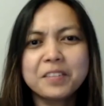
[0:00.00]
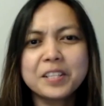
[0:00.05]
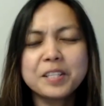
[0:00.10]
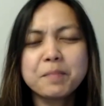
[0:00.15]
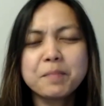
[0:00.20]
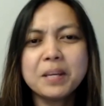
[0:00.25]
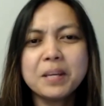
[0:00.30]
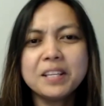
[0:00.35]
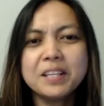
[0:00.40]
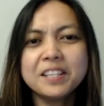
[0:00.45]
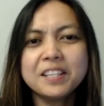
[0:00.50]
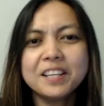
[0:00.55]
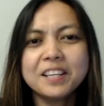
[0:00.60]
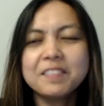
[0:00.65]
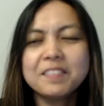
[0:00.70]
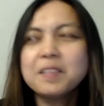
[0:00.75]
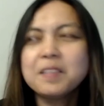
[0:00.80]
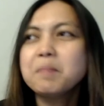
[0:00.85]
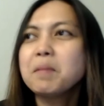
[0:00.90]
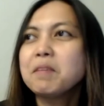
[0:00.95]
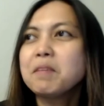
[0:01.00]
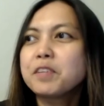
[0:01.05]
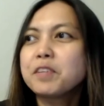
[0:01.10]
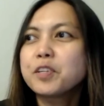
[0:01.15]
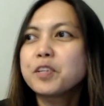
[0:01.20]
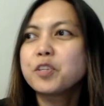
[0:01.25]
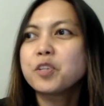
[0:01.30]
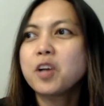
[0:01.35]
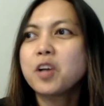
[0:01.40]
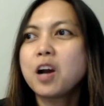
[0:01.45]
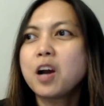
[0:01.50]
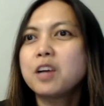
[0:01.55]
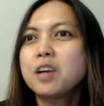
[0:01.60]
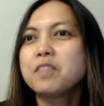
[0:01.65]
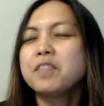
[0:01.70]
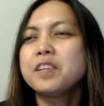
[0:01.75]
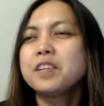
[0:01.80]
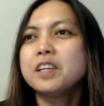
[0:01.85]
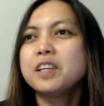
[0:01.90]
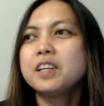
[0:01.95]
That's amazing. I think my first
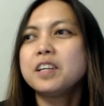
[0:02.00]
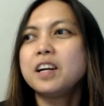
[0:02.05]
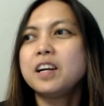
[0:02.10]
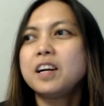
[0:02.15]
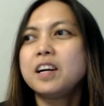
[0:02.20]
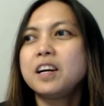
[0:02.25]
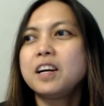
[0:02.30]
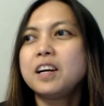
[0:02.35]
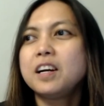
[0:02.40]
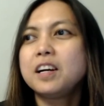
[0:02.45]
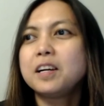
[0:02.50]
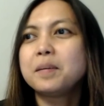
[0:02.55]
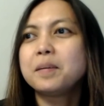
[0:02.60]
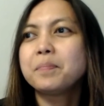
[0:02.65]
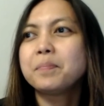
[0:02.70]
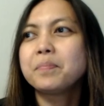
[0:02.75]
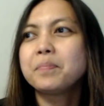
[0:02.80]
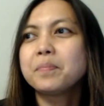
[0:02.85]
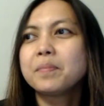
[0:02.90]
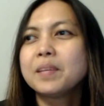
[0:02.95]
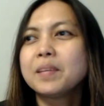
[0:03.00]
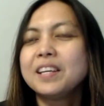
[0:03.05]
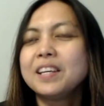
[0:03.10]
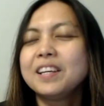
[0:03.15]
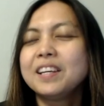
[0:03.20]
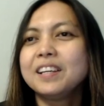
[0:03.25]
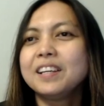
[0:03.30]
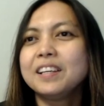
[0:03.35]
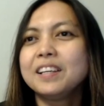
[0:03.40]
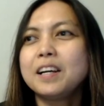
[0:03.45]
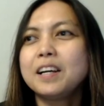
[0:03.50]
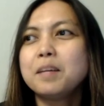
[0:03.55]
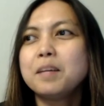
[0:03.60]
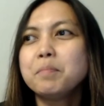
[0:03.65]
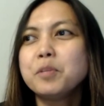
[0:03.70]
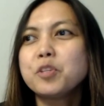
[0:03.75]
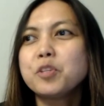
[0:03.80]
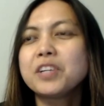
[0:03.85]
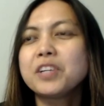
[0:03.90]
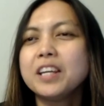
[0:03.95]
author, um, uh,
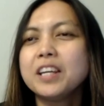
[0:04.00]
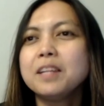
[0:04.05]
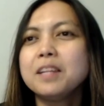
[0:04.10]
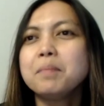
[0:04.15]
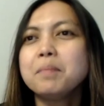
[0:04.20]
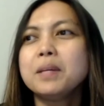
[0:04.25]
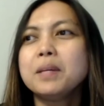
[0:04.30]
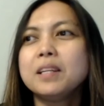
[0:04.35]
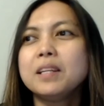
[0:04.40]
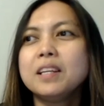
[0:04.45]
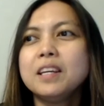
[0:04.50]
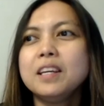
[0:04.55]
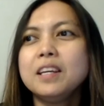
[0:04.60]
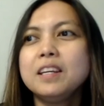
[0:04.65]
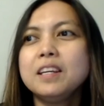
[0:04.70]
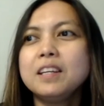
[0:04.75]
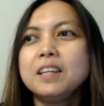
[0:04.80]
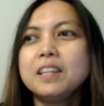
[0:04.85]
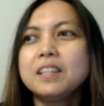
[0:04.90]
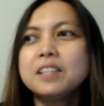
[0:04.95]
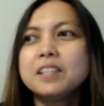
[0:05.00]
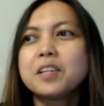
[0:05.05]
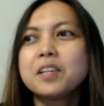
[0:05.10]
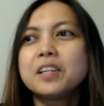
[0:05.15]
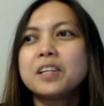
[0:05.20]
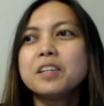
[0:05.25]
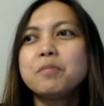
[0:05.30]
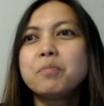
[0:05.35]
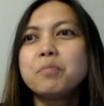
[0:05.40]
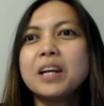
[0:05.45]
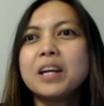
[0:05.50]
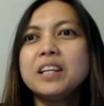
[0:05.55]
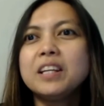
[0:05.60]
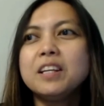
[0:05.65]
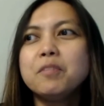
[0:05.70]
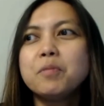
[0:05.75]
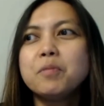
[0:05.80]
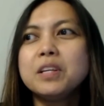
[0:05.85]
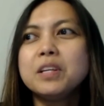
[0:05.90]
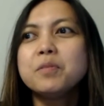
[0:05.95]
Mister Inman, he started
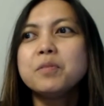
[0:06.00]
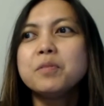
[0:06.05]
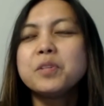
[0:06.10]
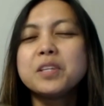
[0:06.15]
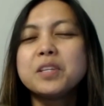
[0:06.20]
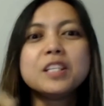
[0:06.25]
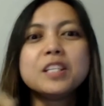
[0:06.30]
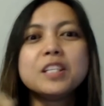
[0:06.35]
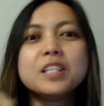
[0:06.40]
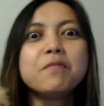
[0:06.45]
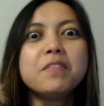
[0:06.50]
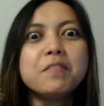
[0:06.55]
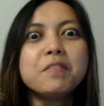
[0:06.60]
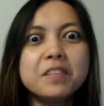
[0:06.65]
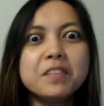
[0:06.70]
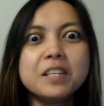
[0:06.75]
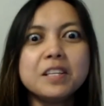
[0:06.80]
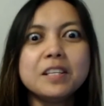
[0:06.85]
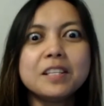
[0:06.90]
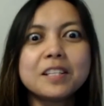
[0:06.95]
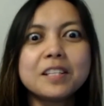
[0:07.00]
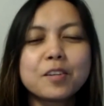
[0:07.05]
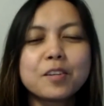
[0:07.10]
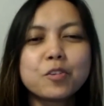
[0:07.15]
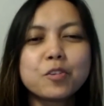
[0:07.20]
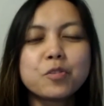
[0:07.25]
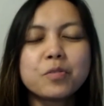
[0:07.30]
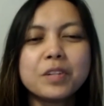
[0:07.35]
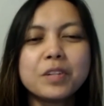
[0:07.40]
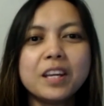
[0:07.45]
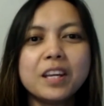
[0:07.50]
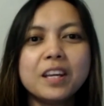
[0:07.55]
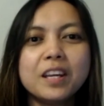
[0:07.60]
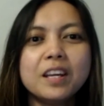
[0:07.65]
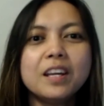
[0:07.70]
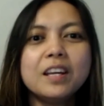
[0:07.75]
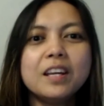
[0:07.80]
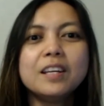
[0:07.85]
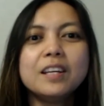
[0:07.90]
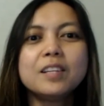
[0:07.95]
writing when he was in his fifties, actually.
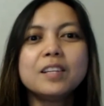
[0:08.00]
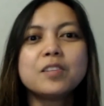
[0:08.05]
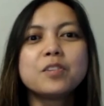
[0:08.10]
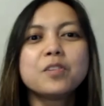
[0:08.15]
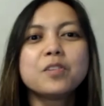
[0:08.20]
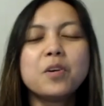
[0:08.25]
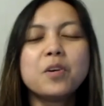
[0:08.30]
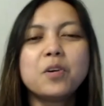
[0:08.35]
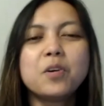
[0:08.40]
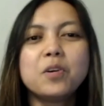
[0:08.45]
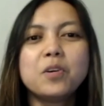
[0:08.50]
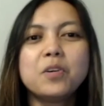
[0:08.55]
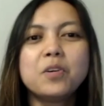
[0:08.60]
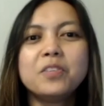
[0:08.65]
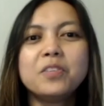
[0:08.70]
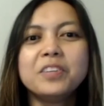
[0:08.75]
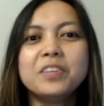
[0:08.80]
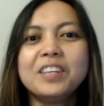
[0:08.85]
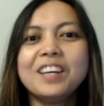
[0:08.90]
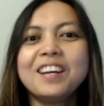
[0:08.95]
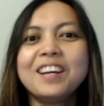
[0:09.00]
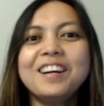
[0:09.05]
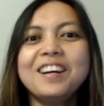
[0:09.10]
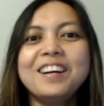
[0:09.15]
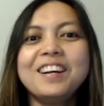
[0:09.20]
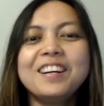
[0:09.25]
So yeah. yeah.